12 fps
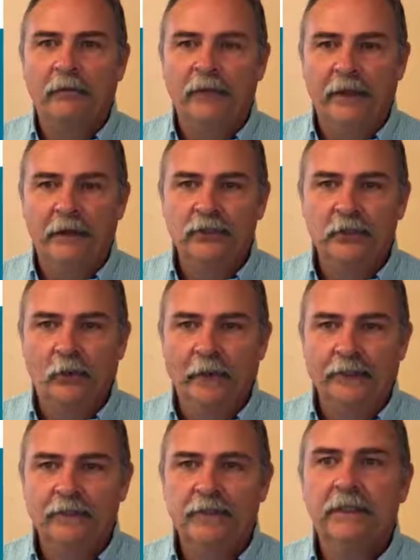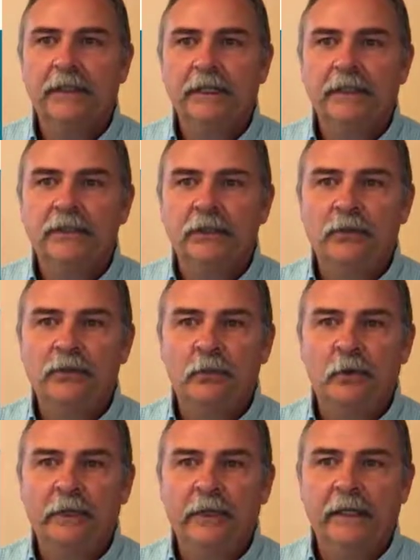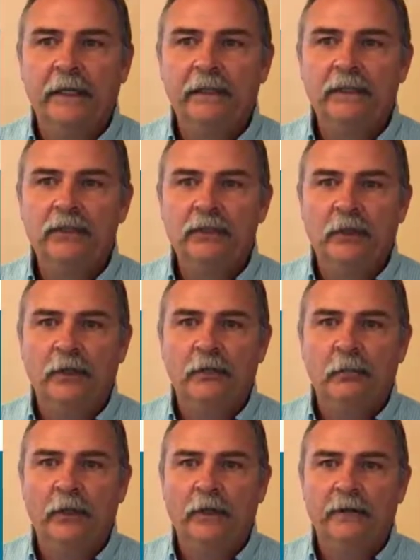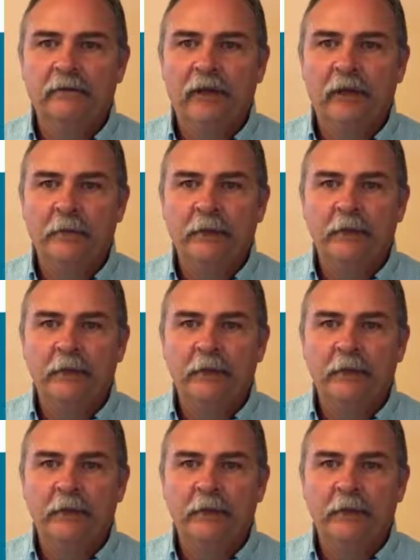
of their choice. Students working in this unit will develop a